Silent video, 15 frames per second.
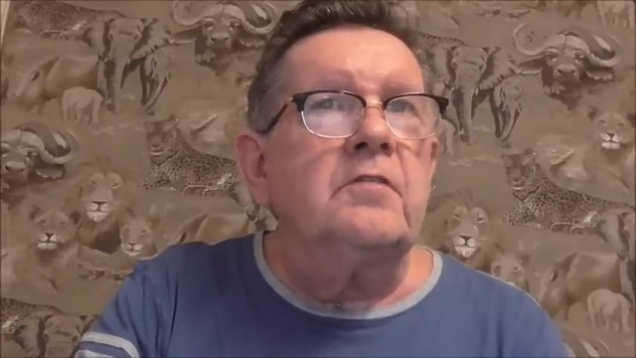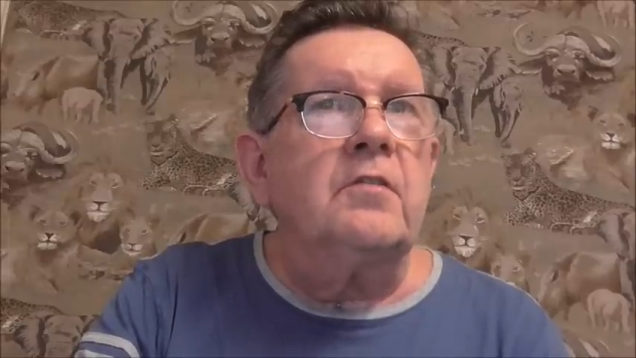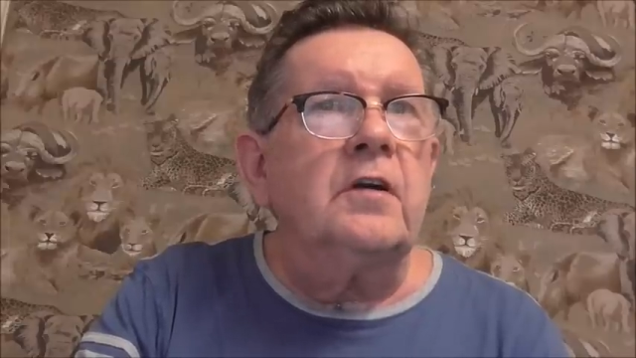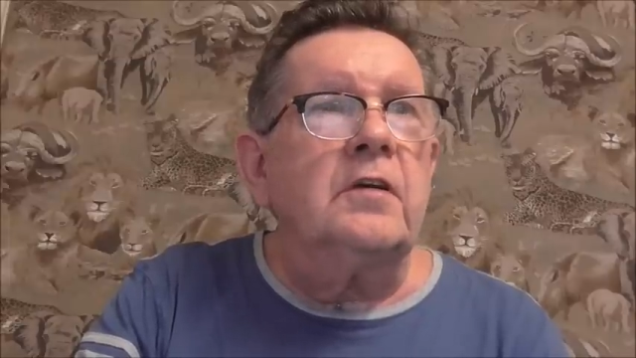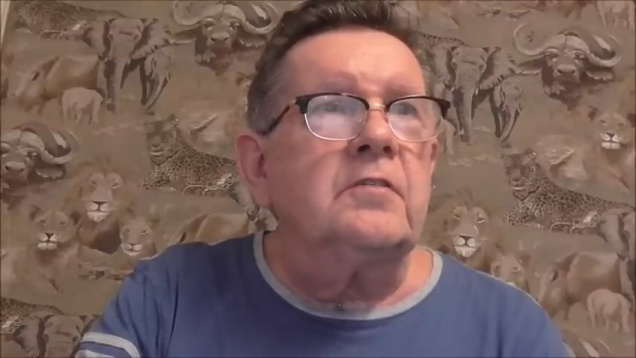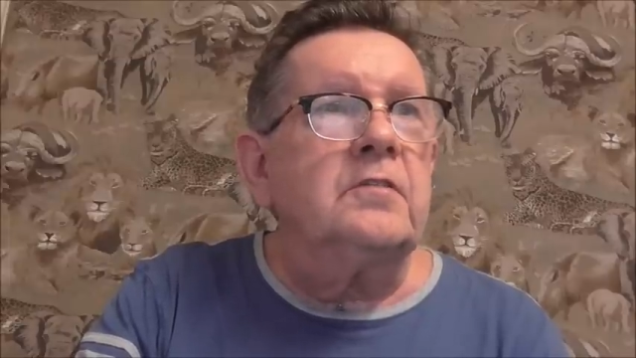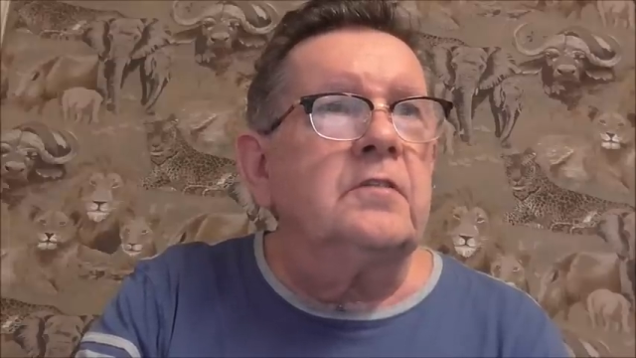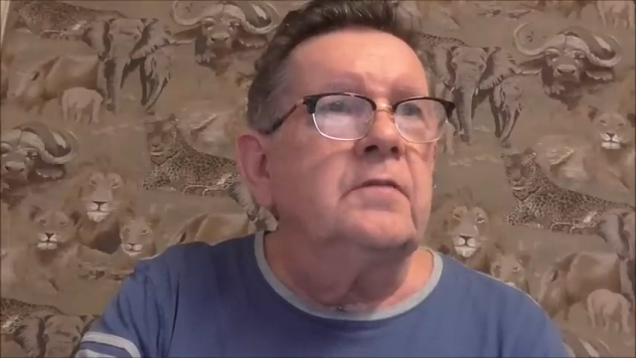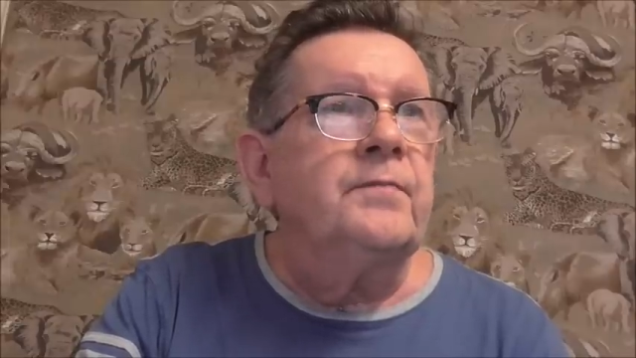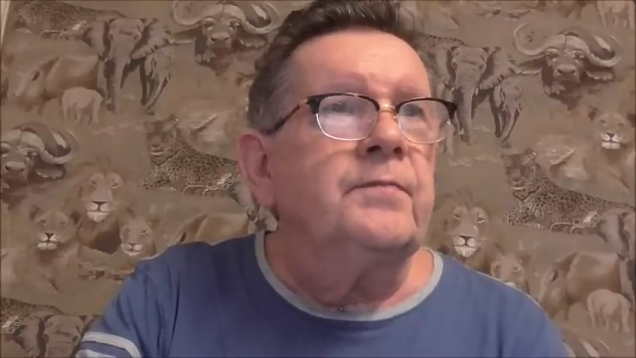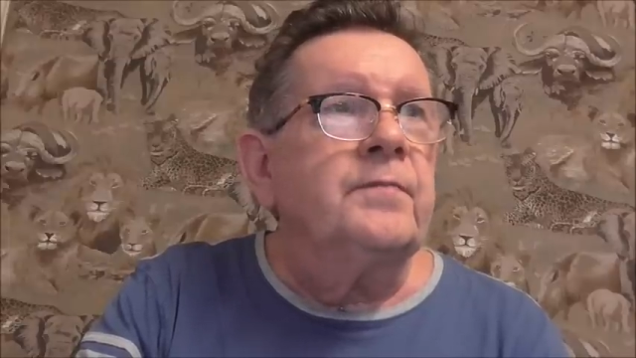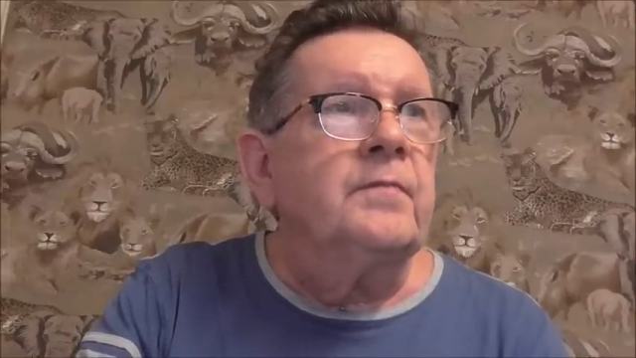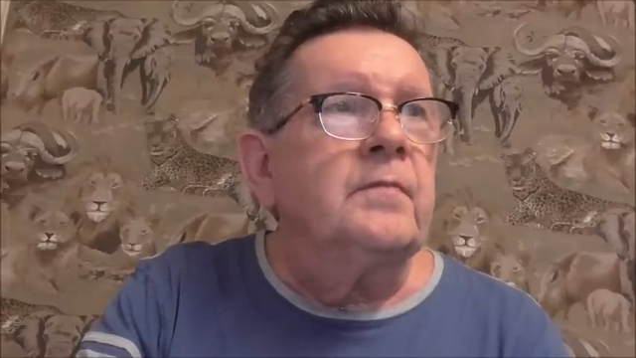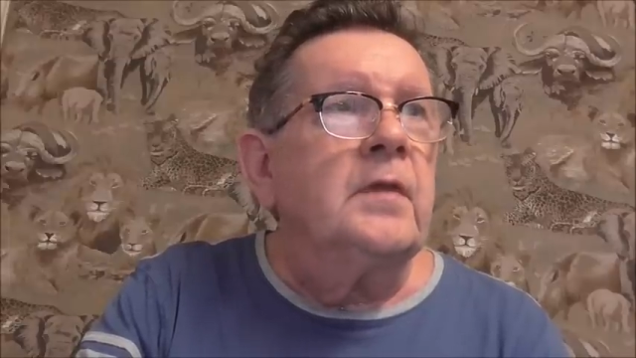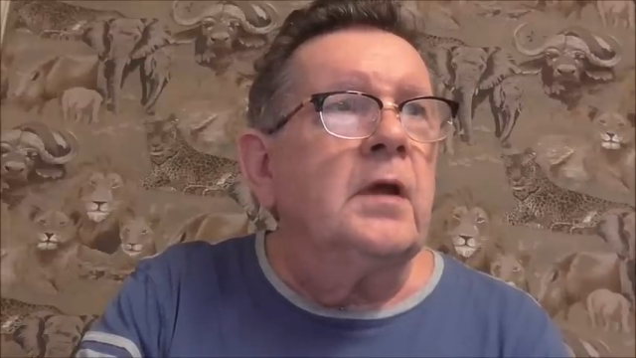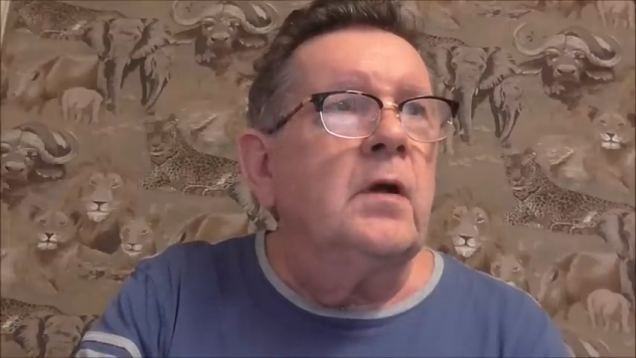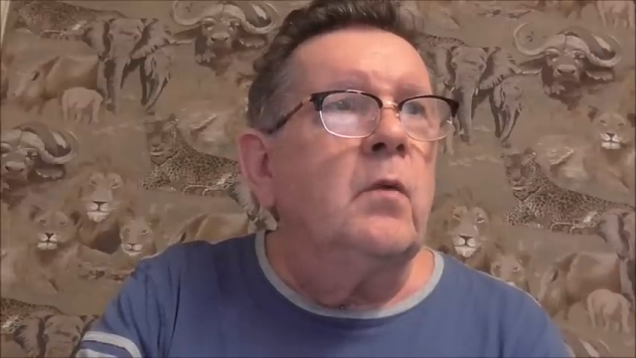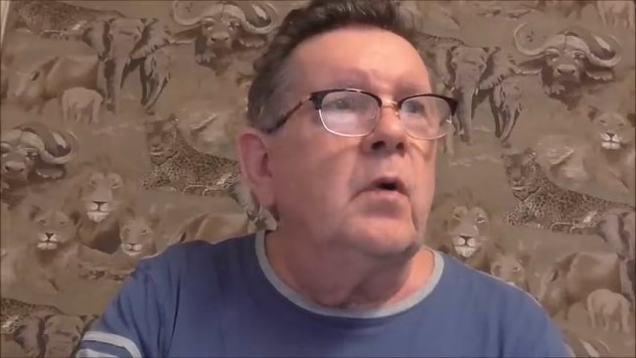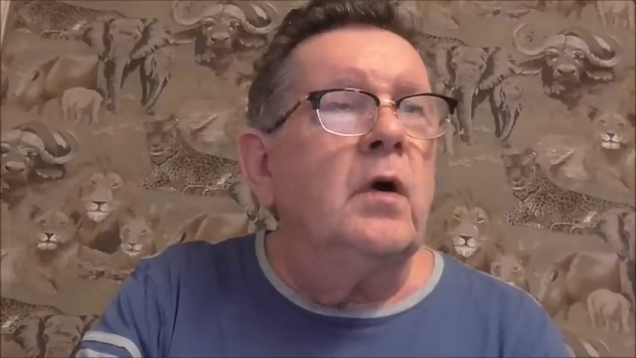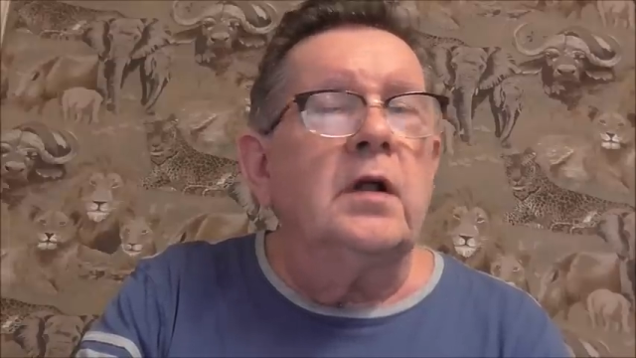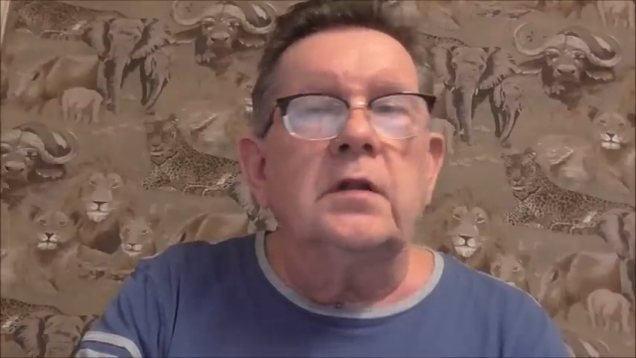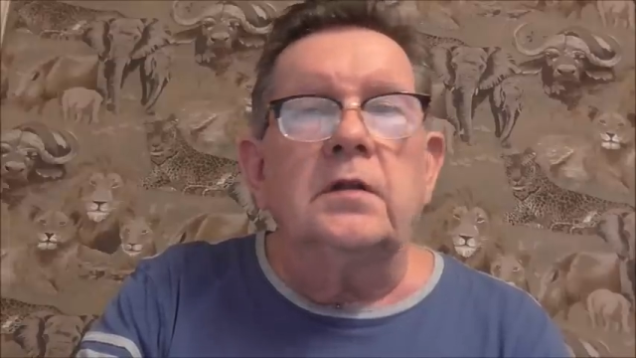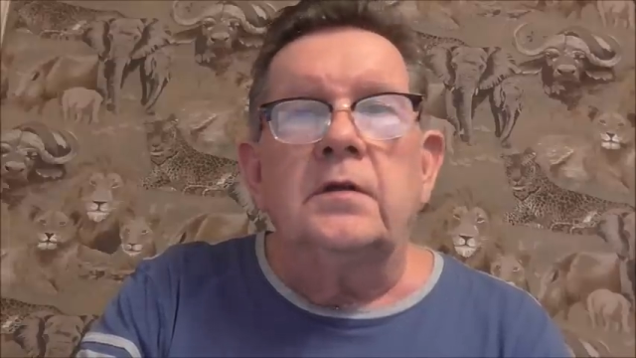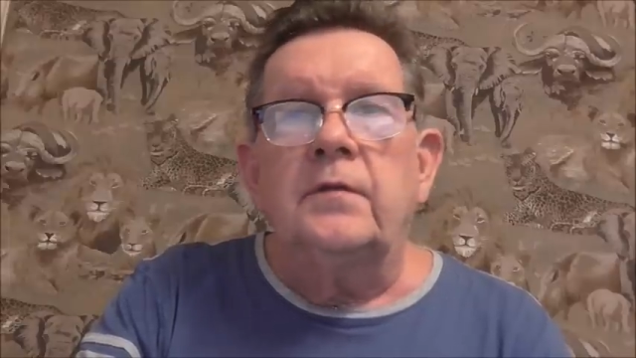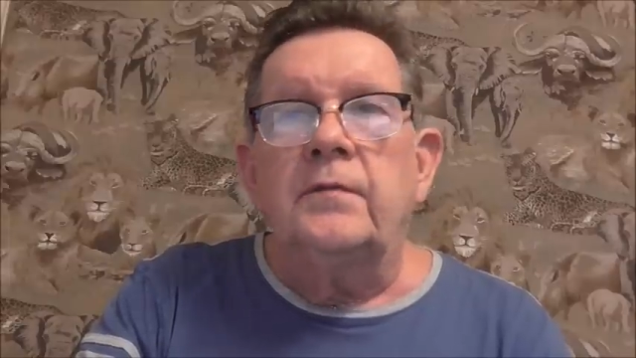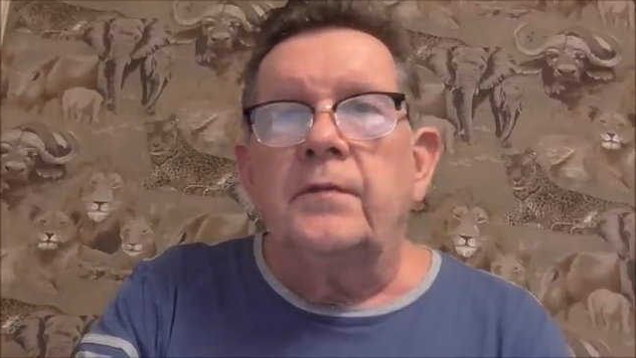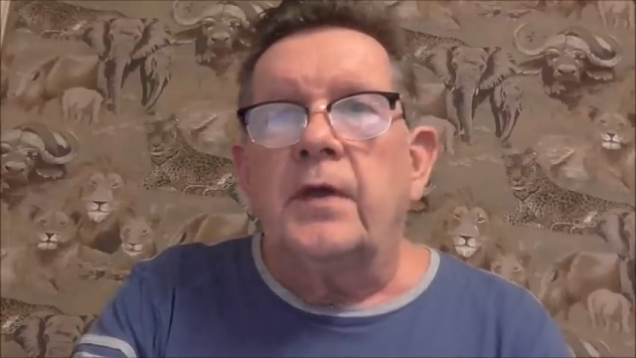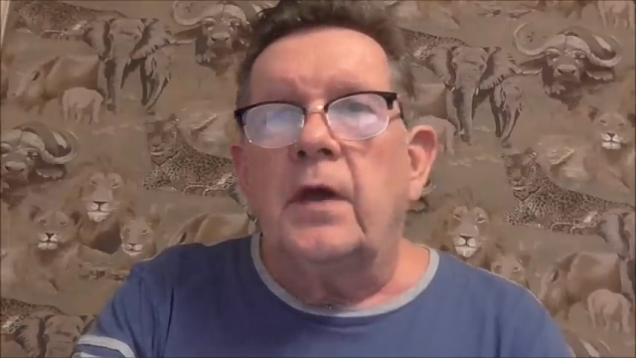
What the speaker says: trusts. Well,